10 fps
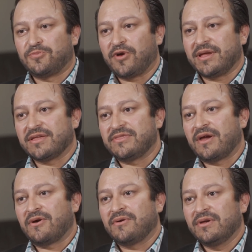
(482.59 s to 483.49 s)
break in
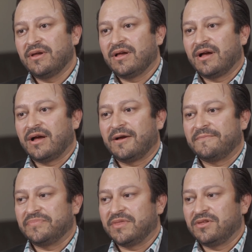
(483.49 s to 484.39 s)
there.
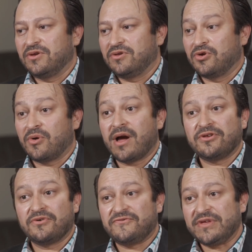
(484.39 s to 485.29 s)
You're on
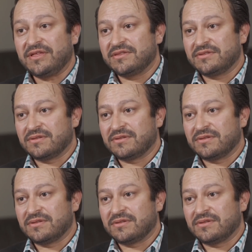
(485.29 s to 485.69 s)
your feet